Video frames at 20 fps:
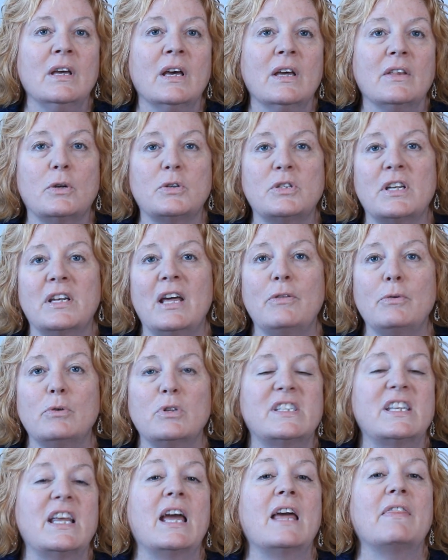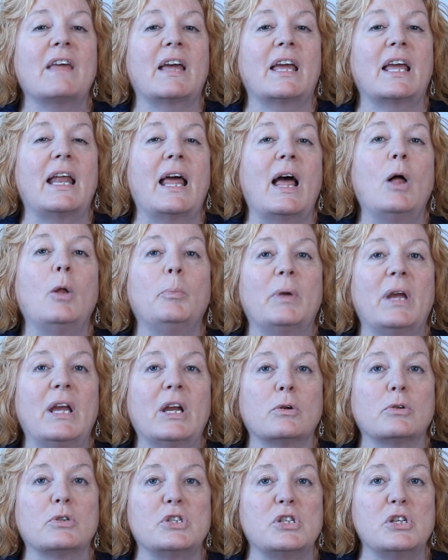There's another saying that can help
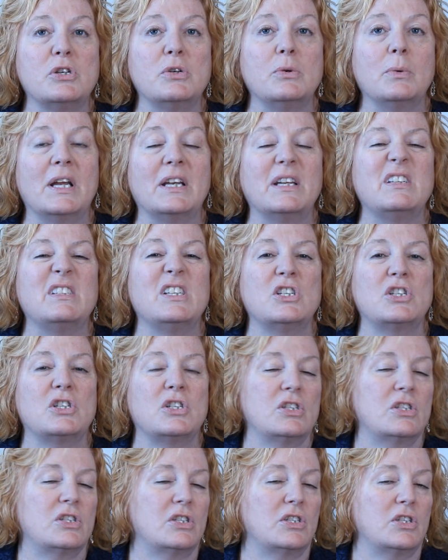here too, in addition to